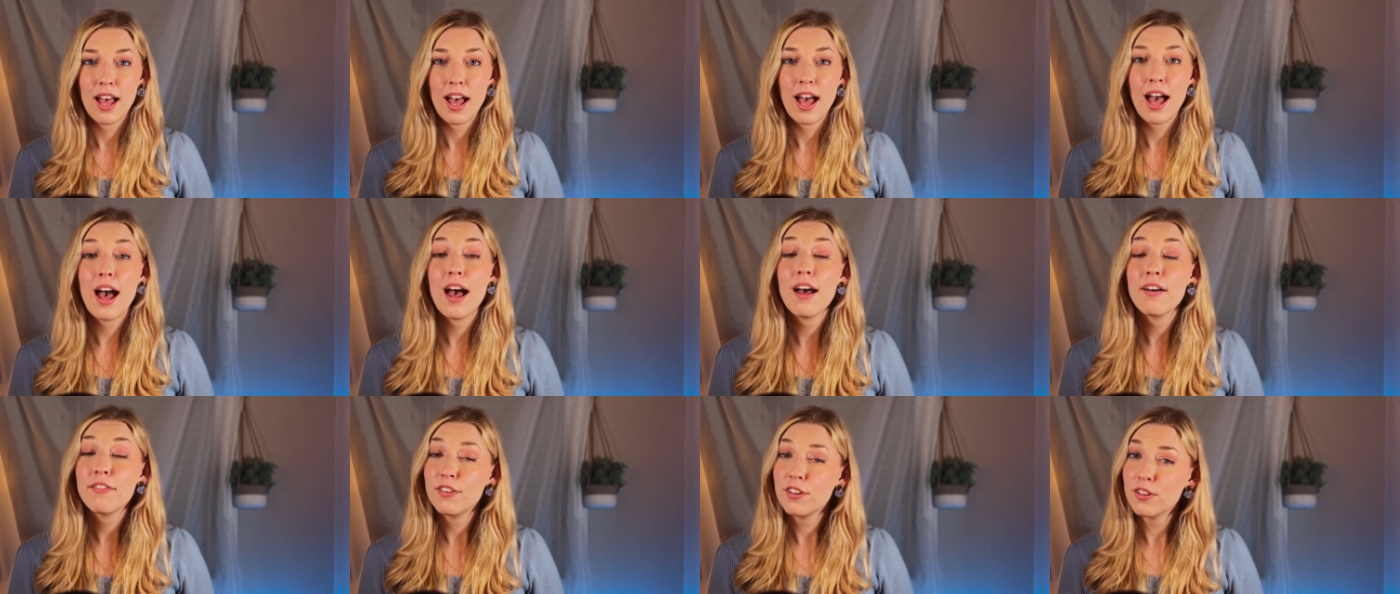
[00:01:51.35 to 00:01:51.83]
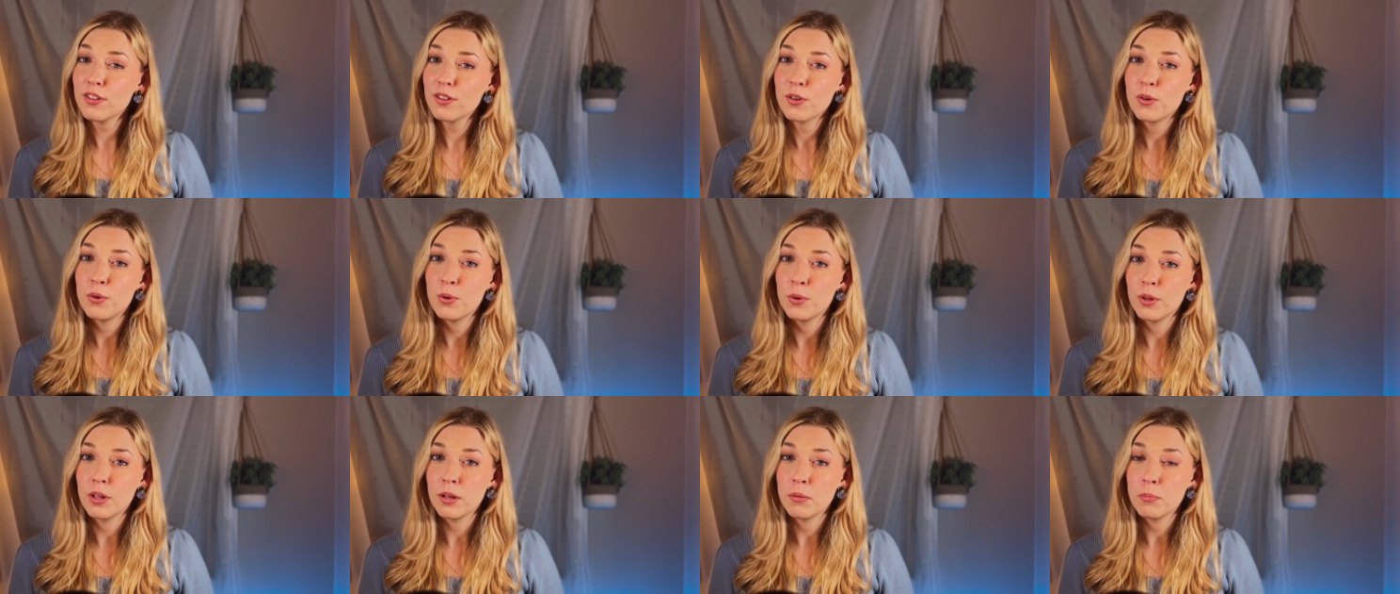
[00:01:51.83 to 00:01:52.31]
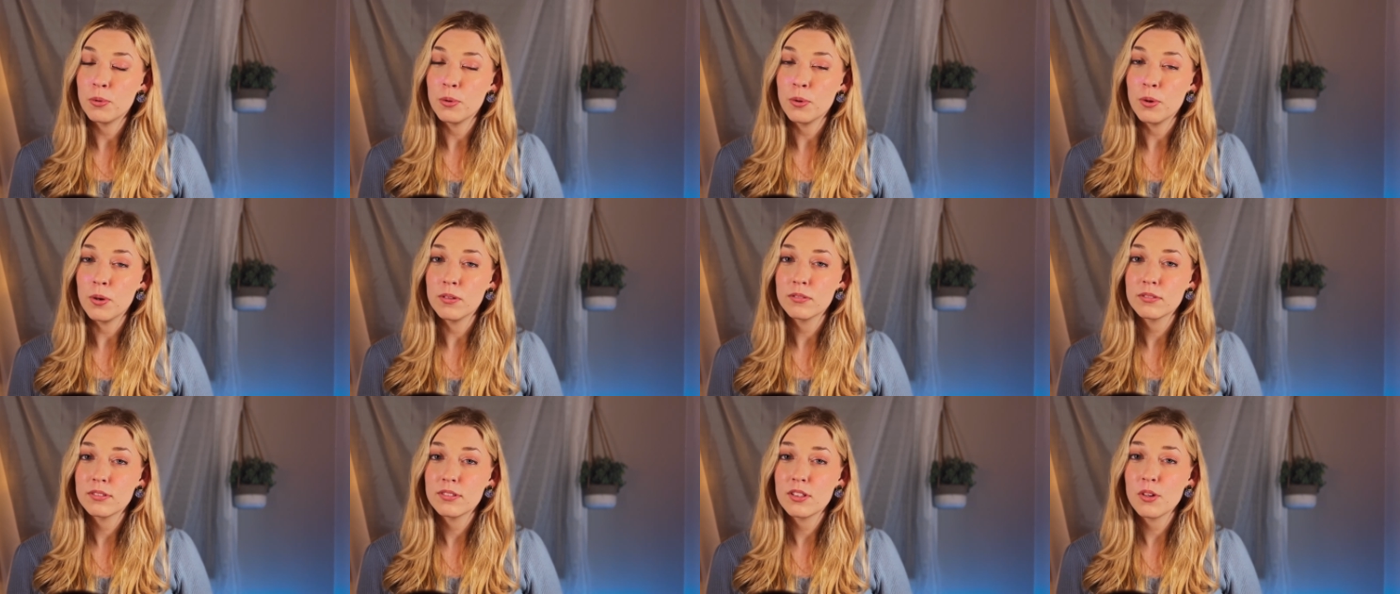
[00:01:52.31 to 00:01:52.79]
After the cooling
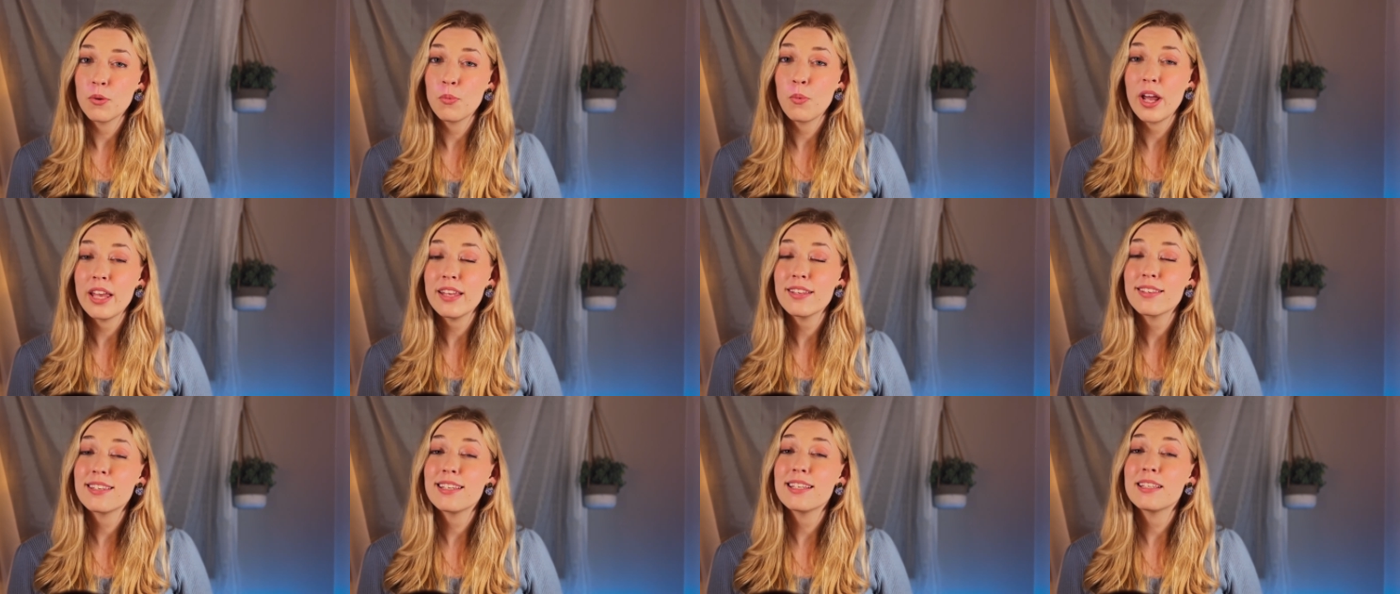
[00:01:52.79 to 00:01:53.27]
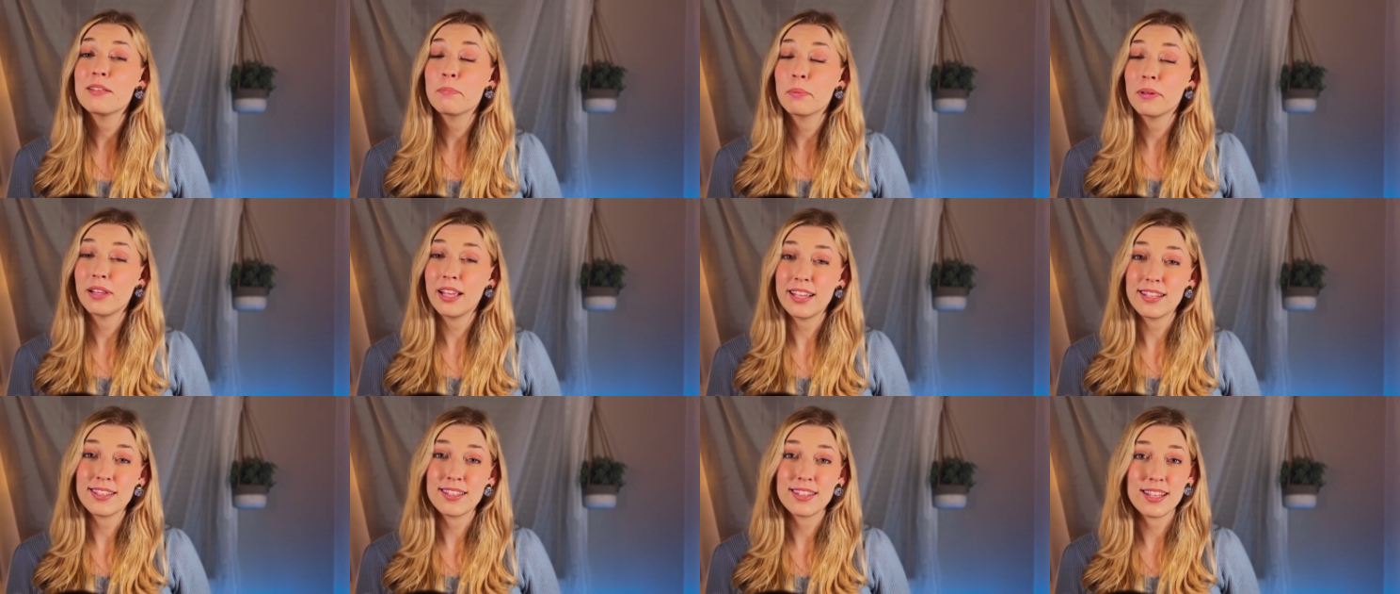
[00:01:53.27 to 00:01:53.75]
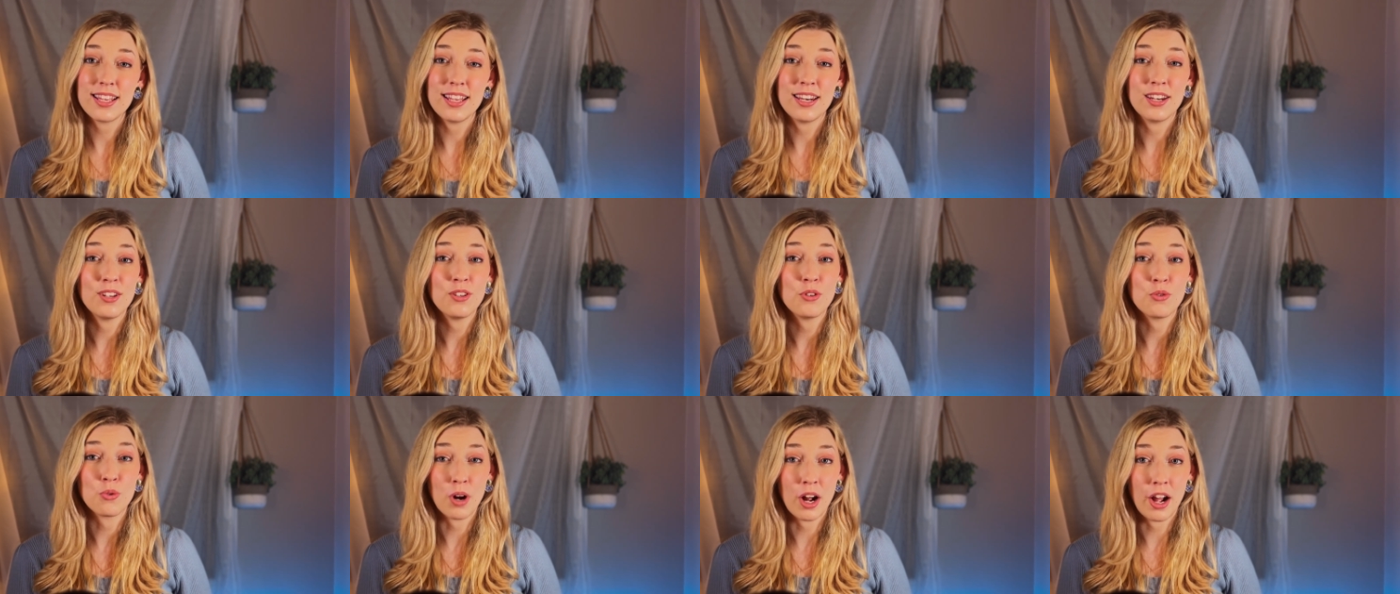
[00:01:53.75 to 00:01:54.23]
pool, the waste is placed in a
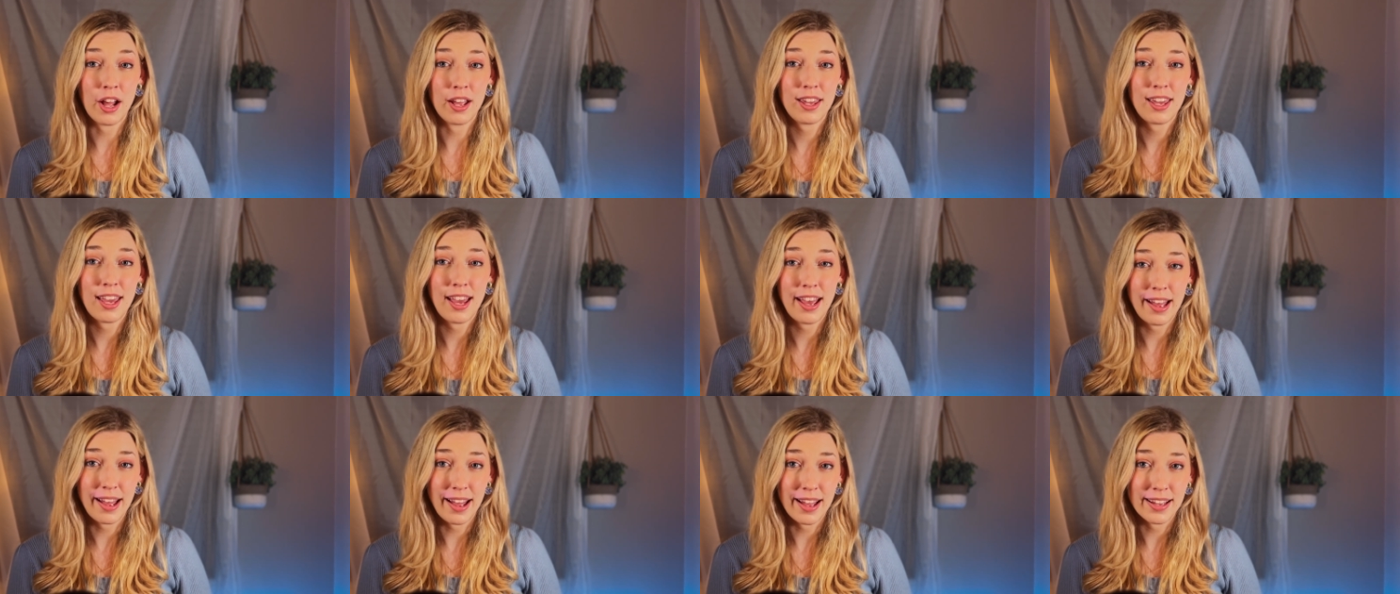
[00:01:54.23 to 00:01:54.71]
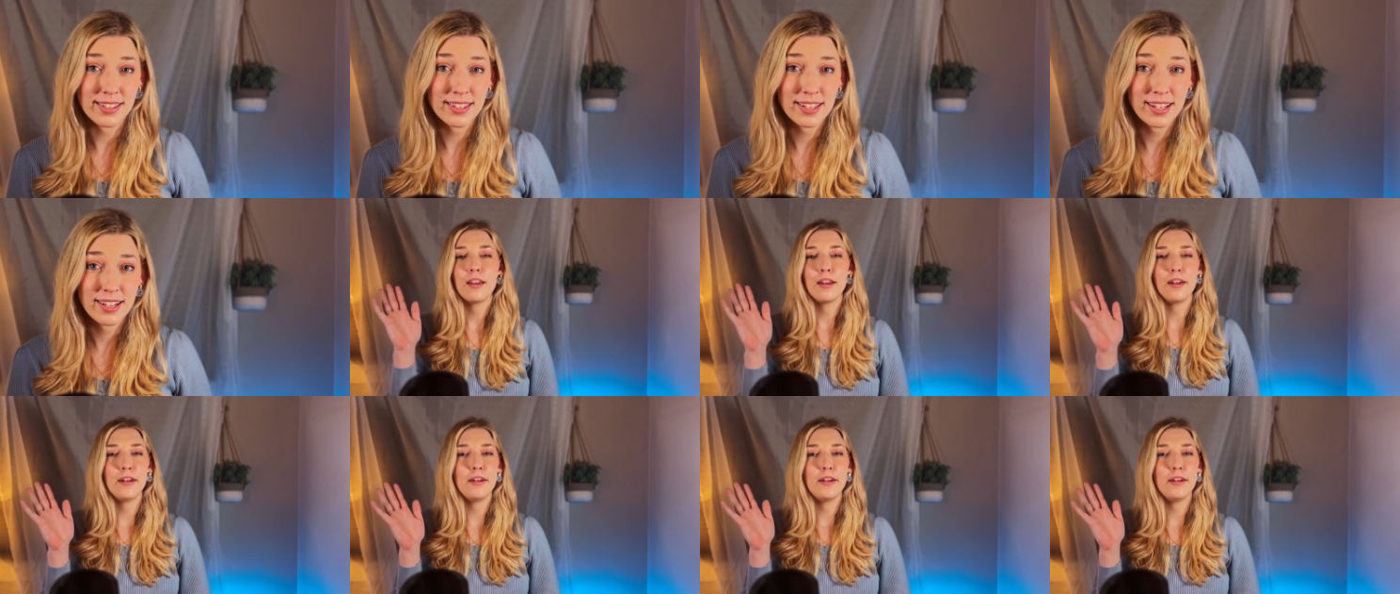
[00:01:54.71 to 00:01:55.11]
dry cask.